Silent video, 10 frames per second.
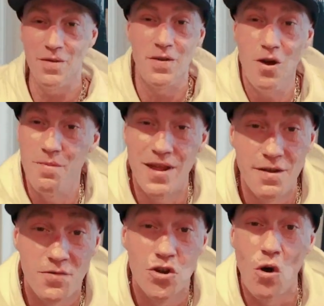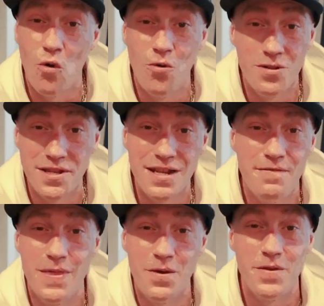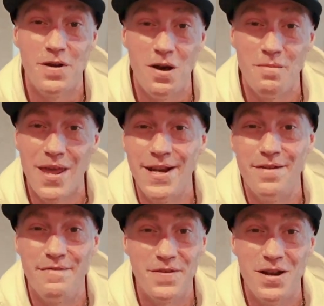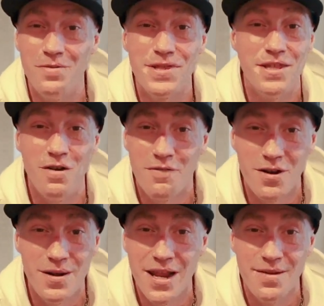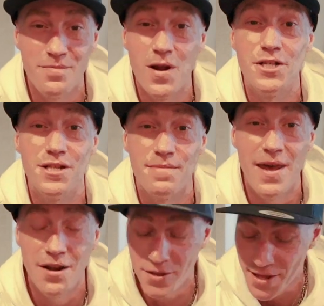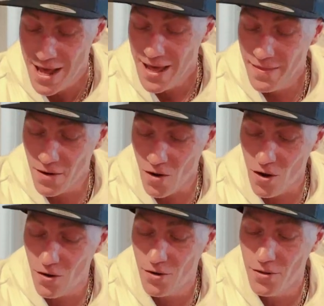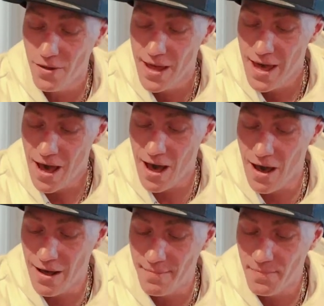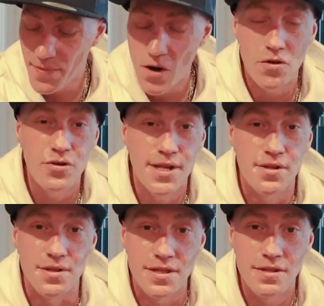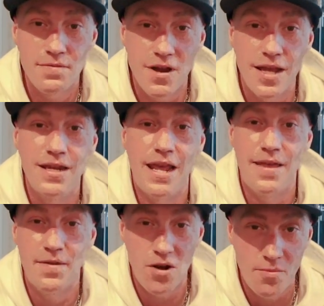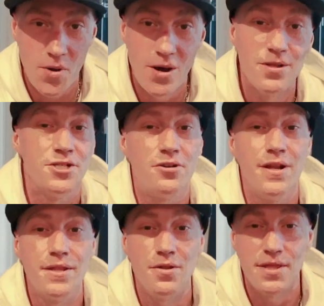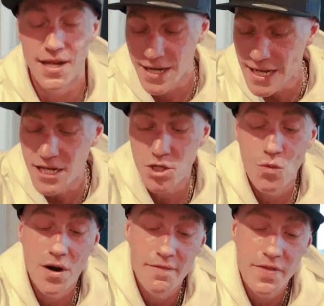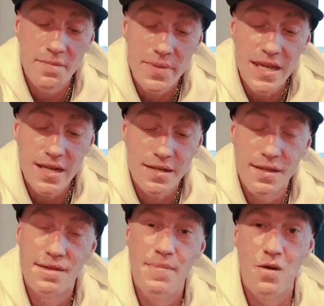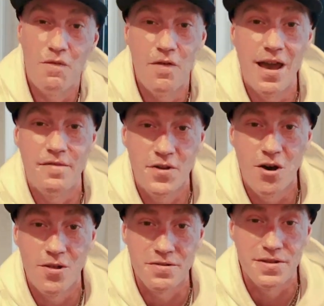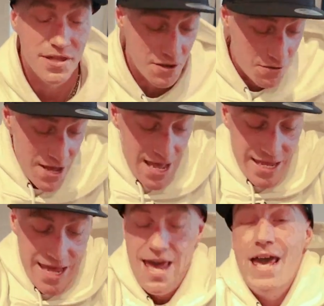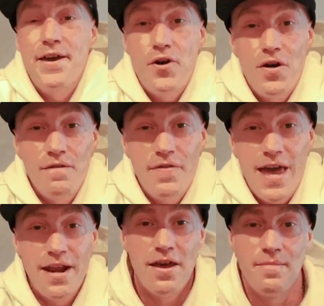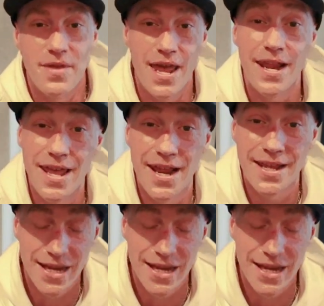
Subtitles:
though they're not made of gold, and even though they're not made of, you know, silver and precious metals, they're all crystals, right? And they're all polished crystals, and each one of the beads is about $5. So you add all of that up, and it